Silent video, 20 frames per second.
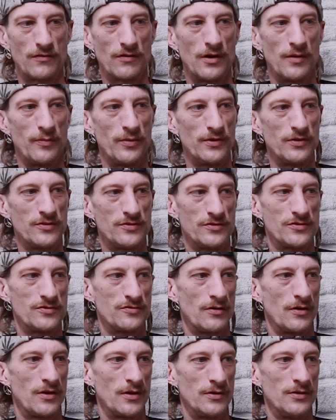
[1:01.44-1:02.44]
grow, but you're just
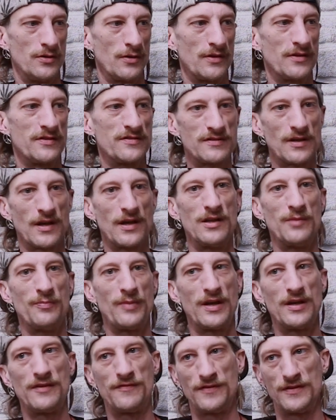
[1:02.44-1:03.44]
trying. You understand the
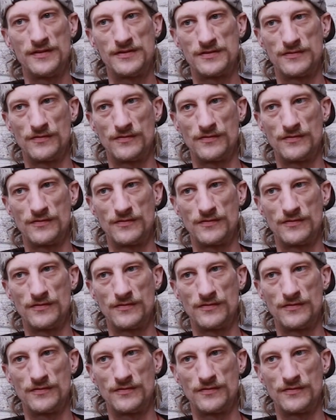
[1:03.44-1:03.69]
benefits